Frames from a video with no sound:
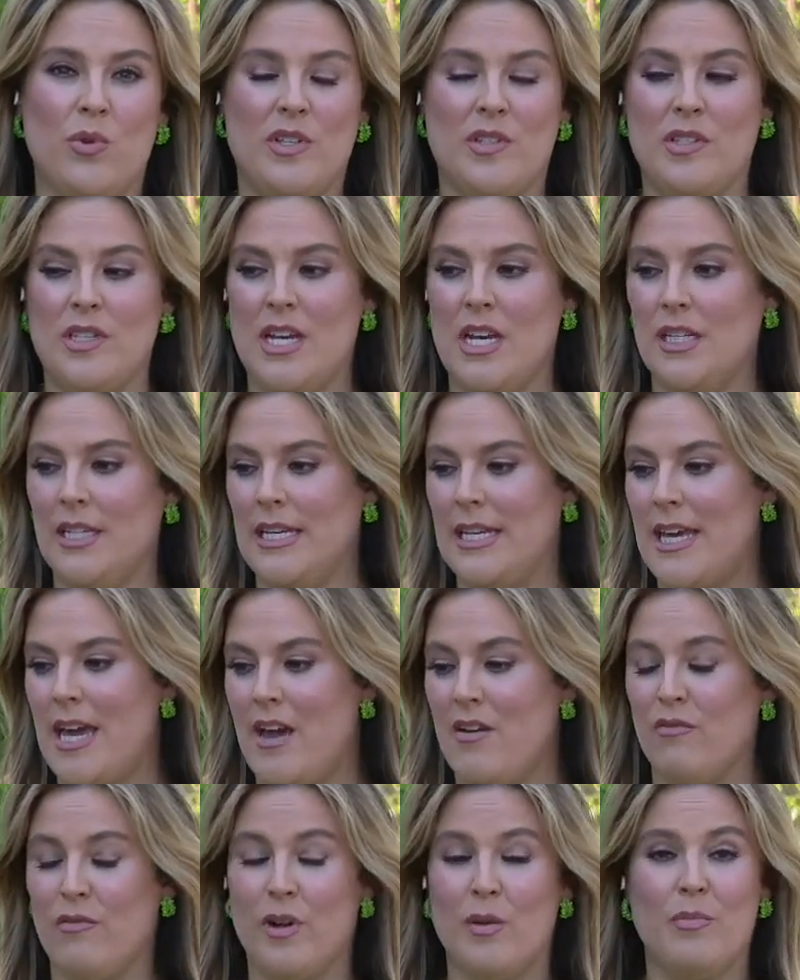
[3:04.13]
was telling
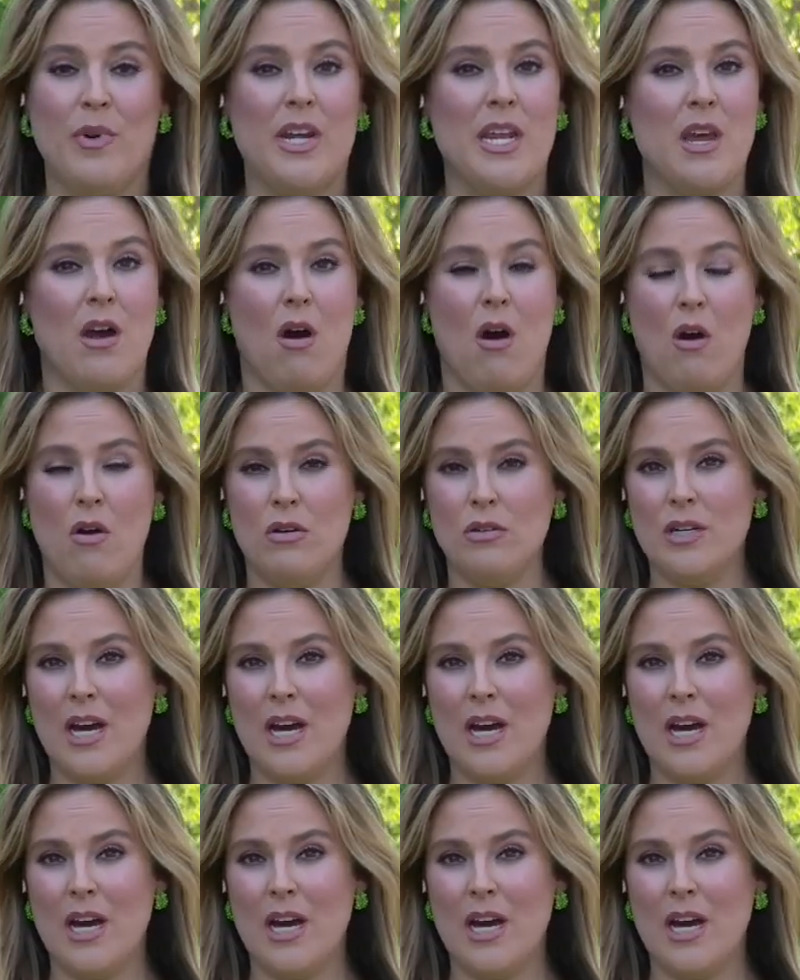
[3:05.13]
everybody all